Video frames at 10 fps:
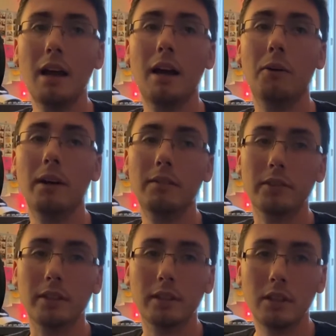
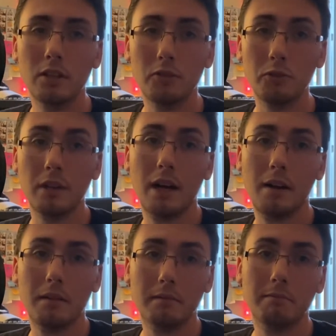However, do
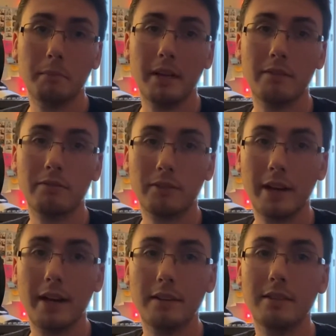not be
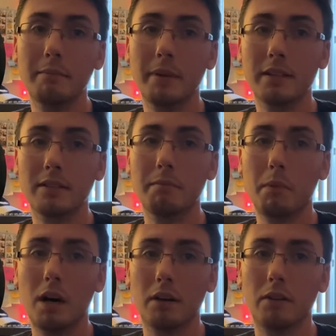afraid to mix in
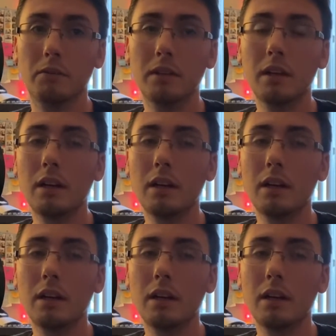mono.